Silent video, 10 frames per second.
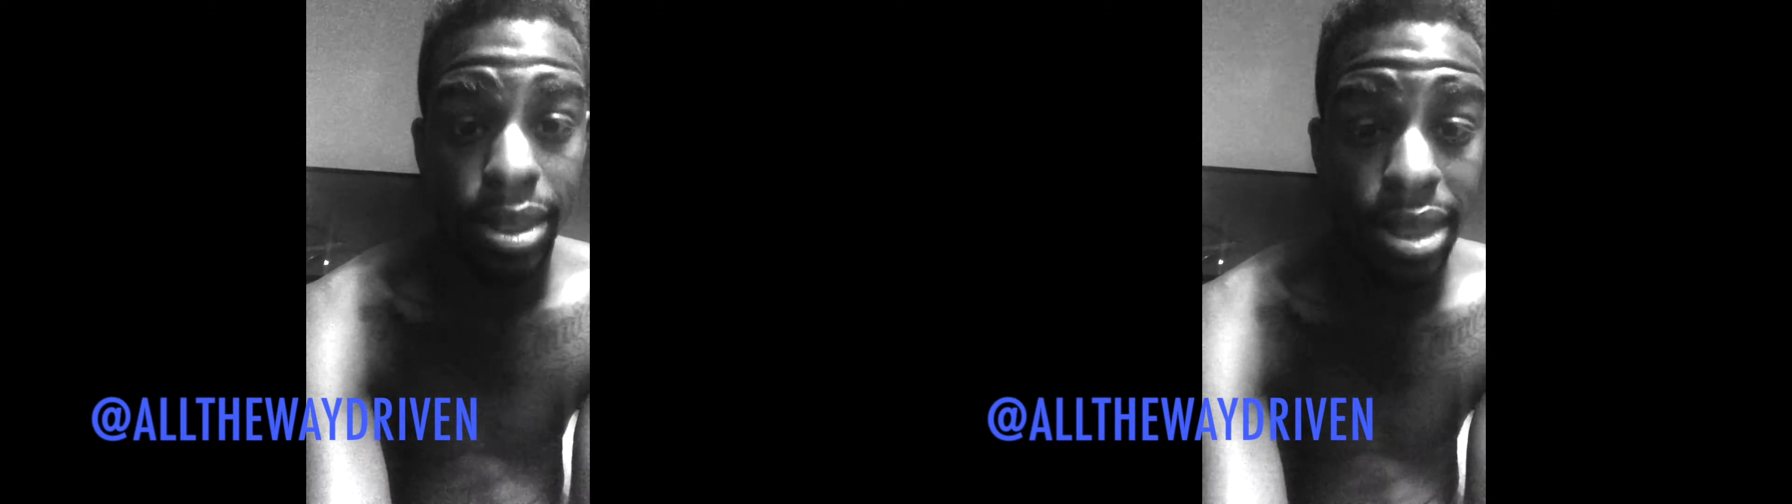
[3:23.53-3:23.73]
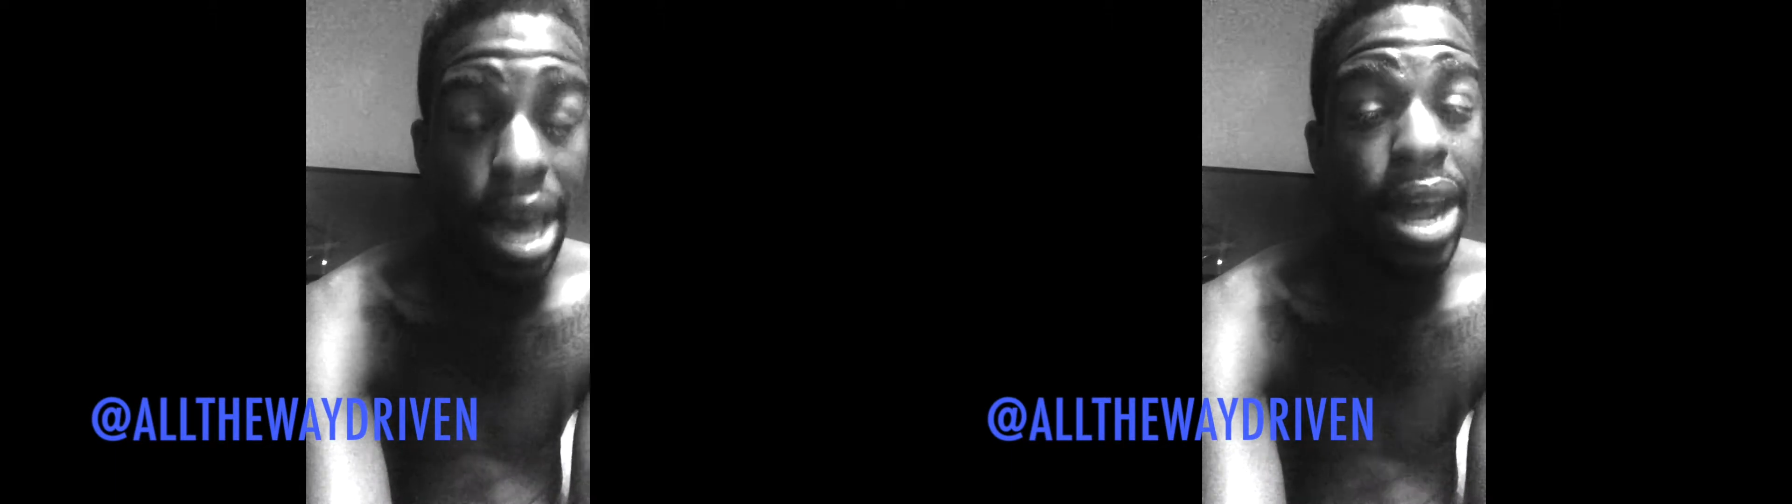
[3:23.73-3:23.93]

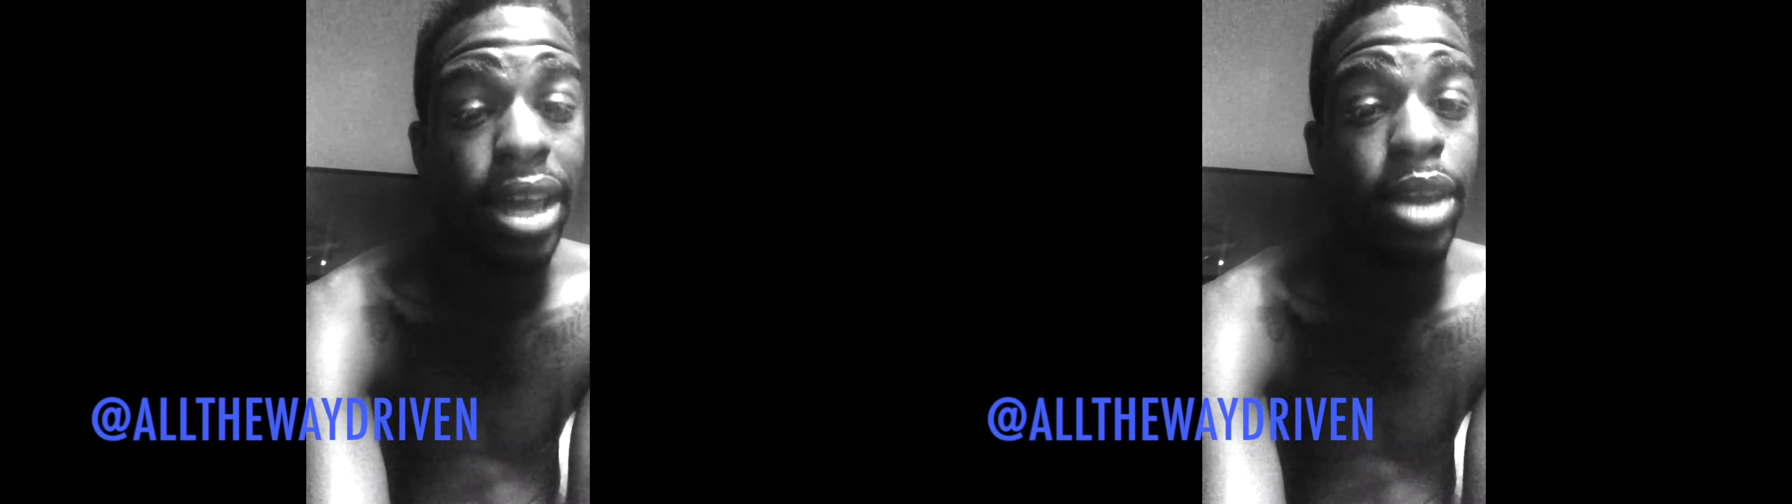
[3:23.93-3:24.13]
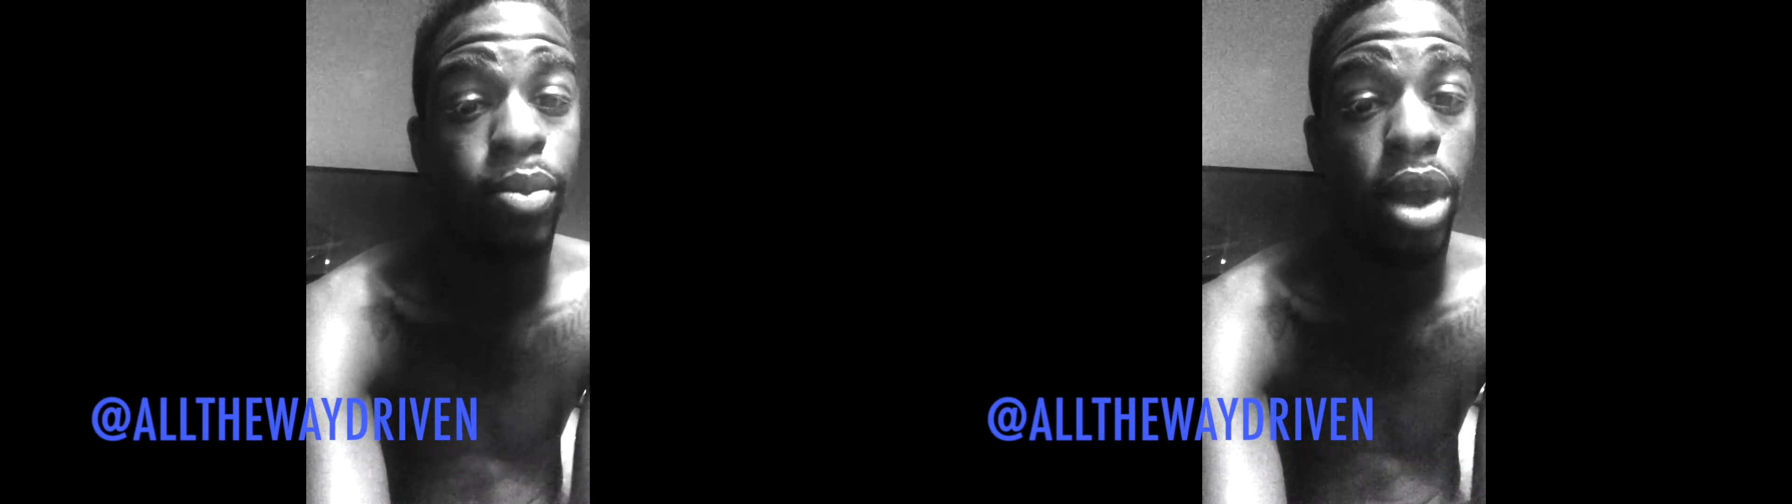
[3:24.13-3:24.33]
That I
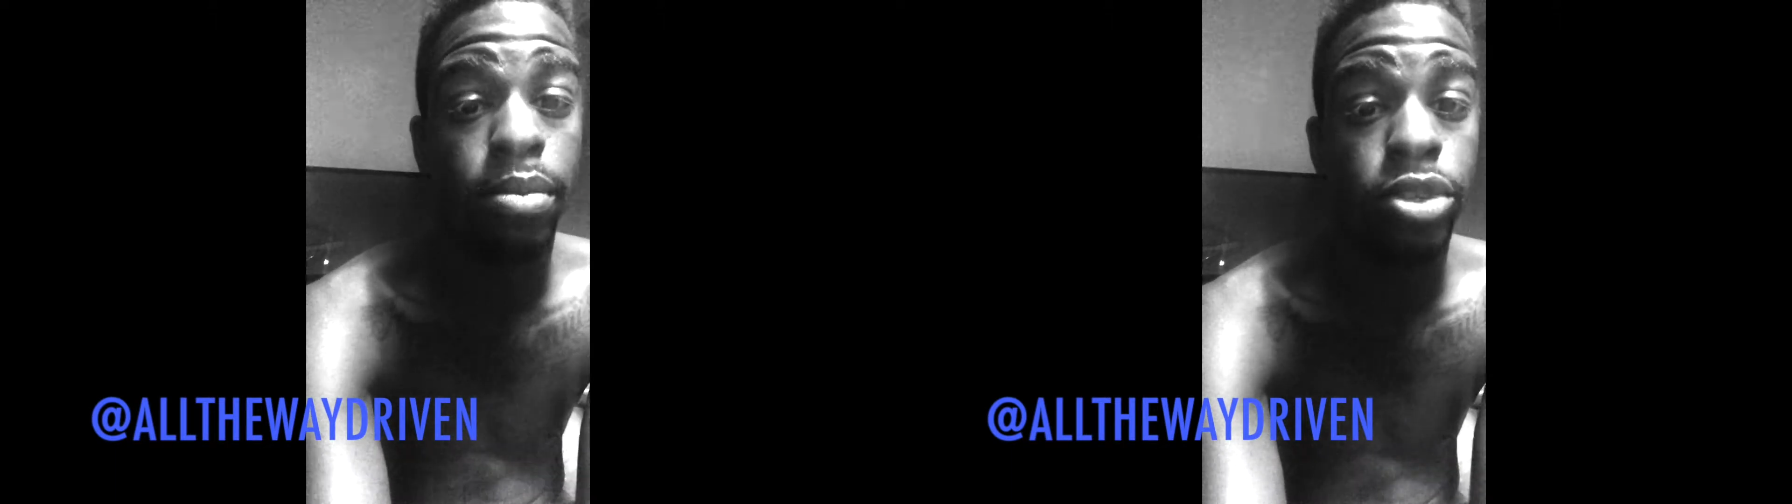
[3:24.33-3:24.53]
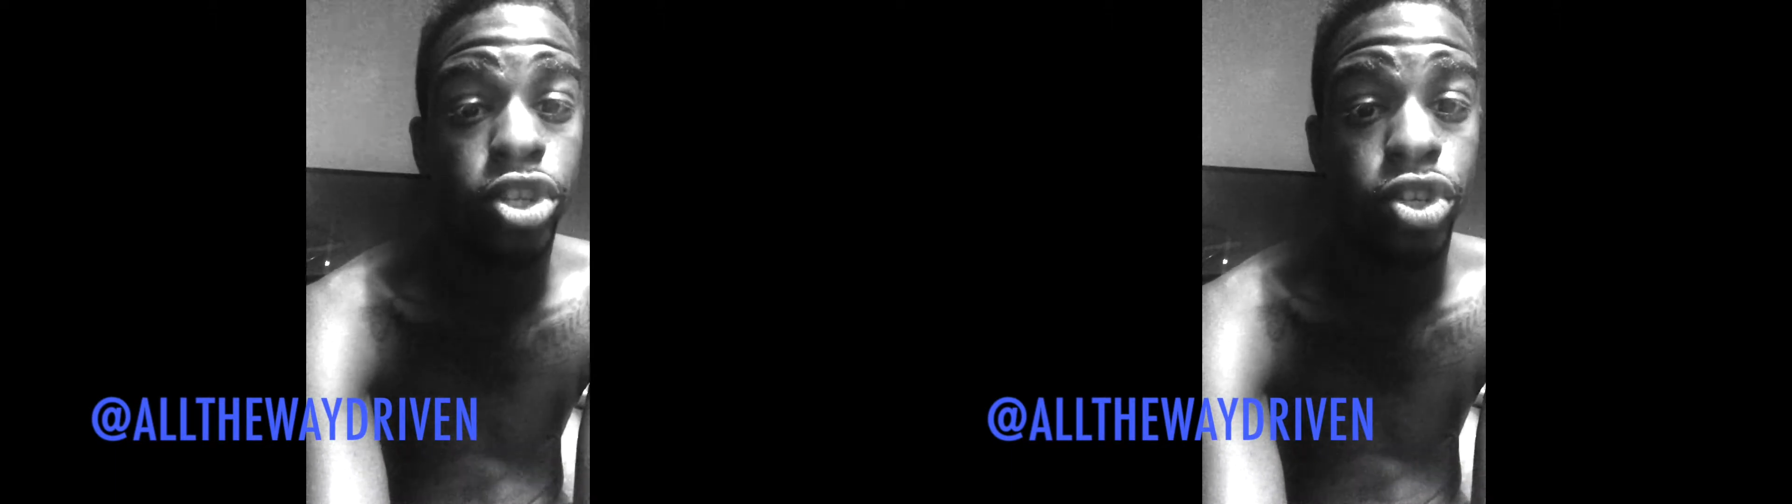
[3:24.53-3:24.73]
can
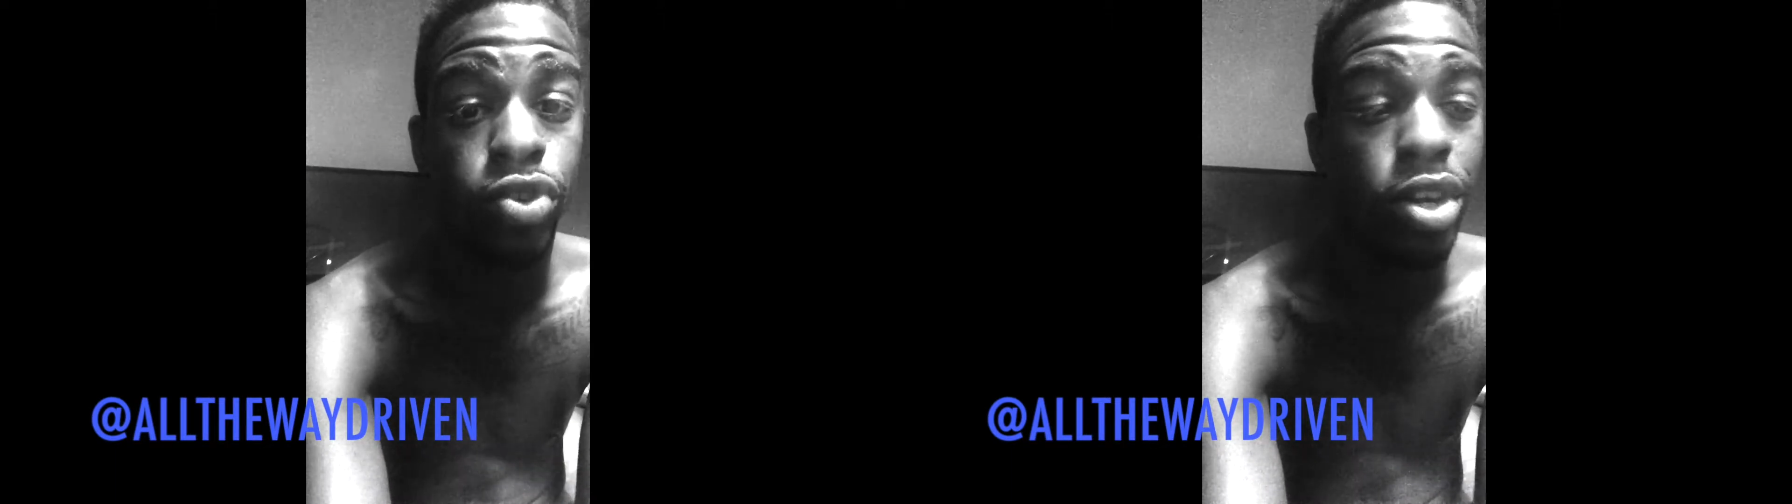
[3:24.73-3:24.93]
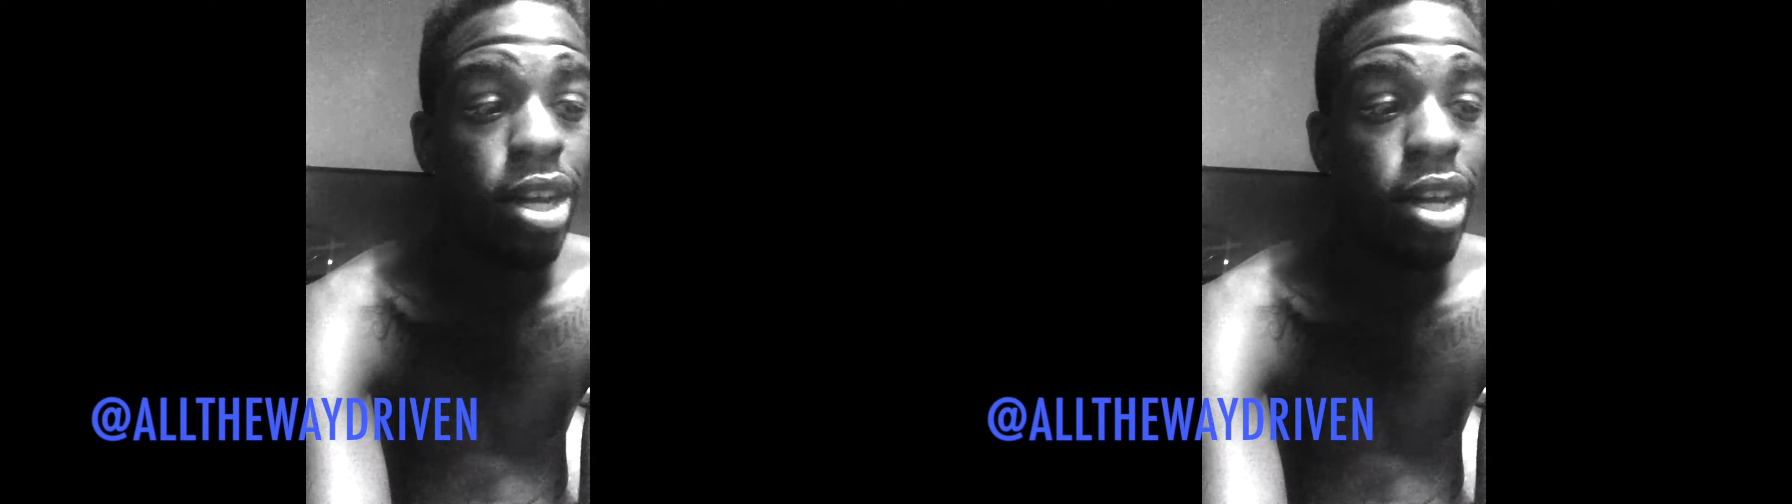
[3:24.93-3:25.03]
promise you.